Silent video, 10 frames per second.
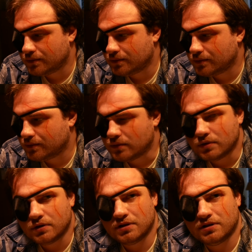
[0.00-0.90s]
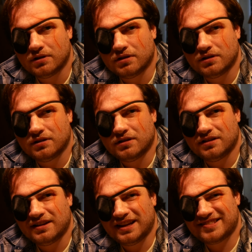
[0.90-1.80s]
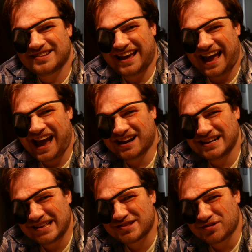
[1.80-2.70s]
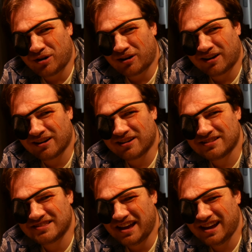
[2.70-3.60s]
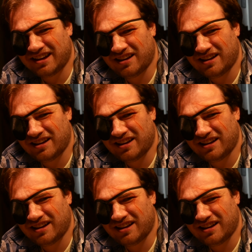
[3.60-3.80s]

mark. It's an acne scar, Dick.